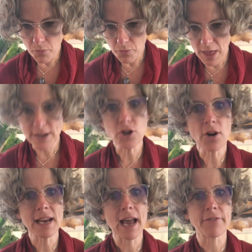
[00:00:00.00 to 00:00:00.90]
they
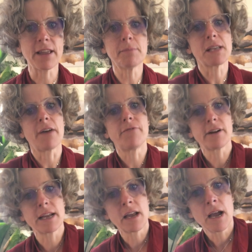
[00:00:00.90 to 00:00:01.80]
don't have hips, they have
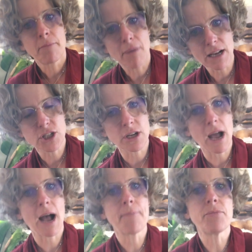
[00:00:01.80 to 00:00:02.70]
very much
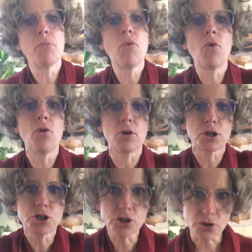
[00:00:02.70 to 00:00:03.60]
more
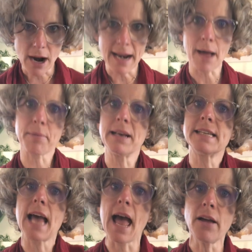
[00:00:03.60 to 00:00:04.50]
straight up and
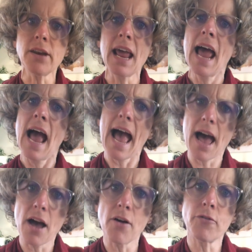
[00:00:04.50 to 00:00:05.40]
down,
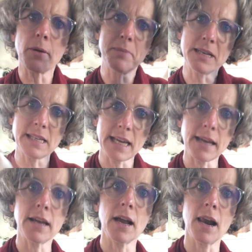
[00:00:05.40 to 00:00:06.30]
have a
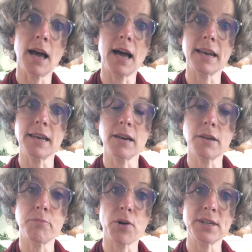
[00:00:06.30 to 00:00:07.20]
particular
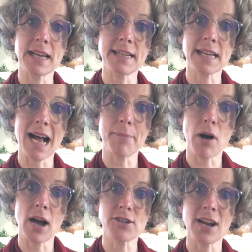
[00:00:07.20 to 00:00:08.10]
protein to
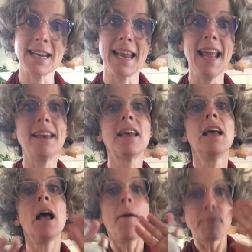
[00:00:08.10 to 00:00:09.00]
carbohydrate need.
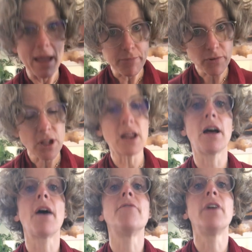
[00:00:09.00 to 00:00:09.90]
People that
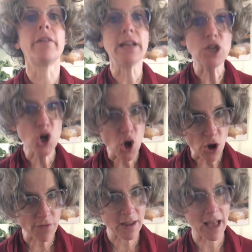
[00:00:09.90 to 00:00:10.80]
are very
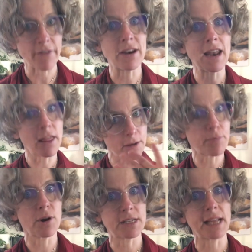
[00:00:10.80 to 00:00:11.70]
curvy have another
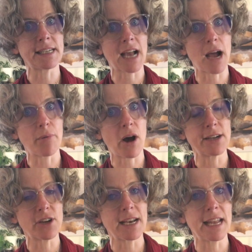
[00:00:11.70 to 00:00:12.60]
protein to
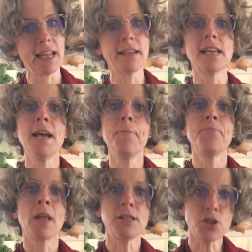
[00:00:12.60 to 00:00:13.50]
carbohydrate need.
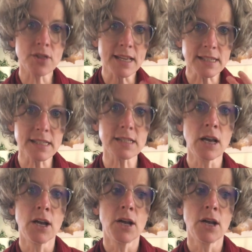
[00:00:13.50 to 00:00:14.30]
And so this is